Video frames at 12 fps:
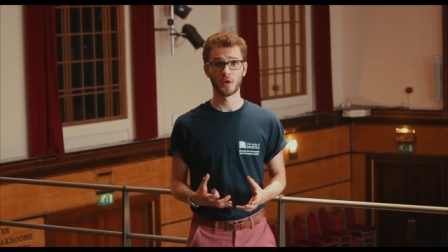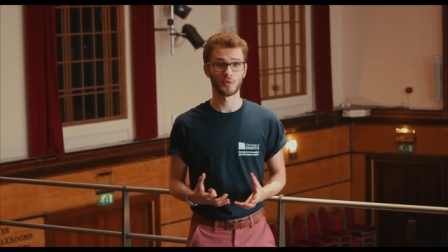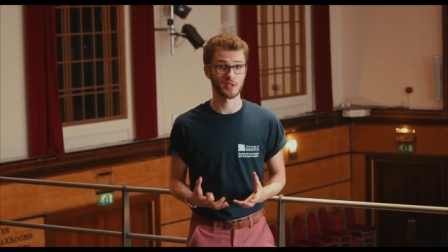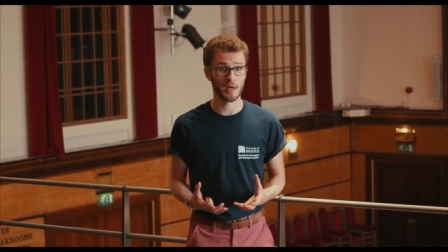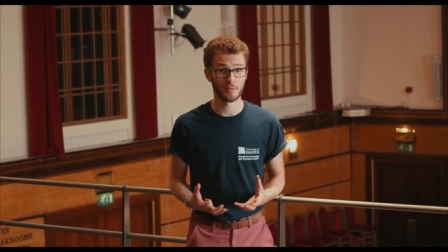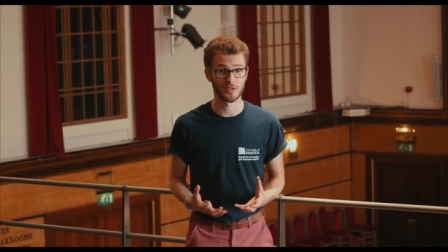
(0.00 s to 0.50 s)

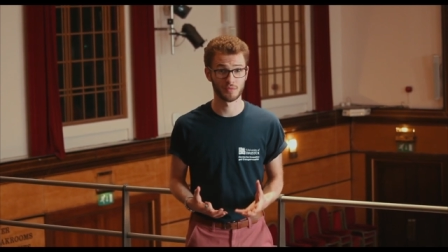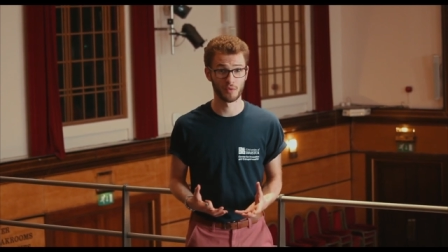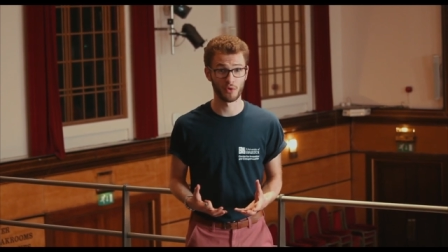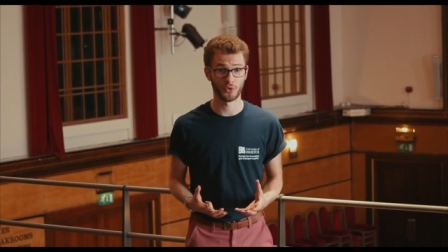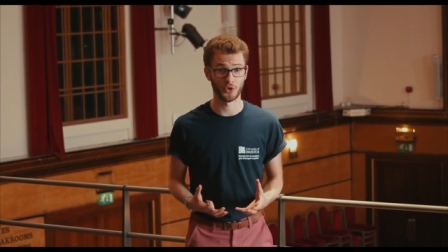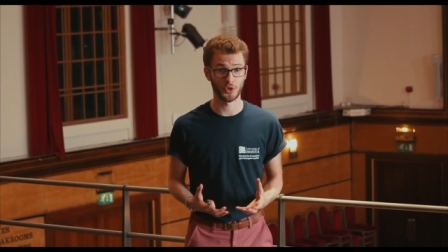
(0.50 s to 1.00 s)
which happens
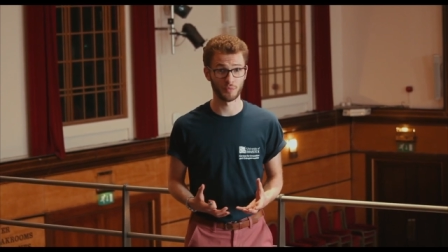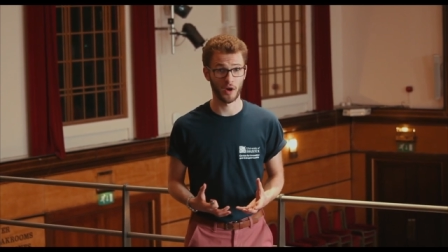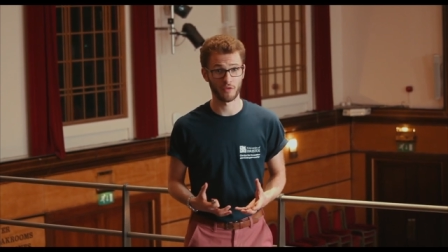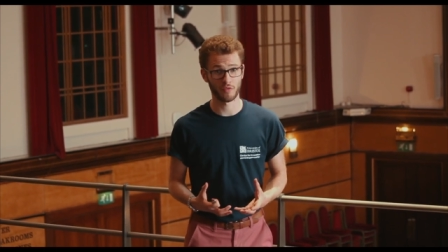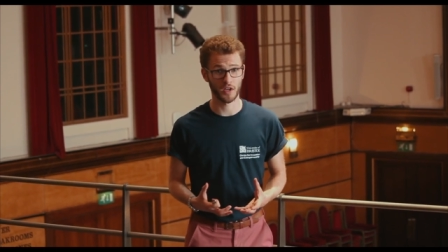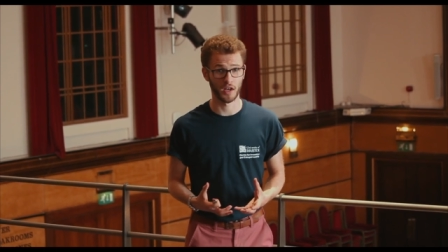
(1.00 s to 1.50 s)
more than you
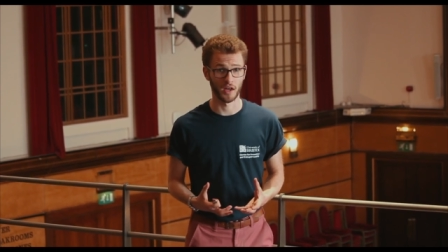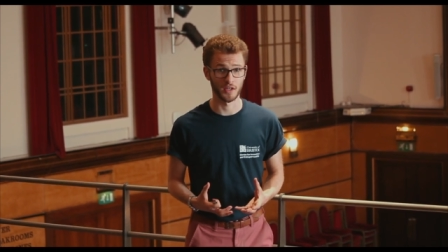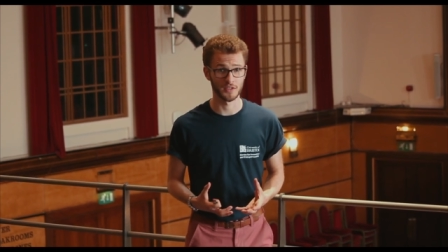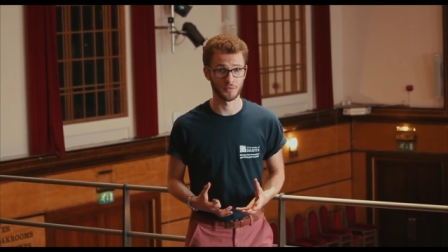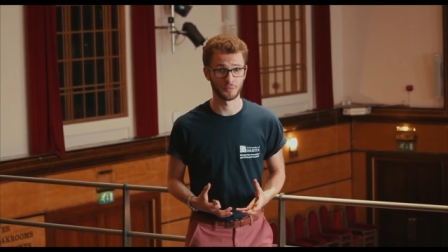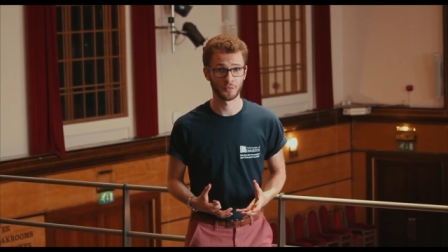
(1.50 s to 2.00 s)
might realise.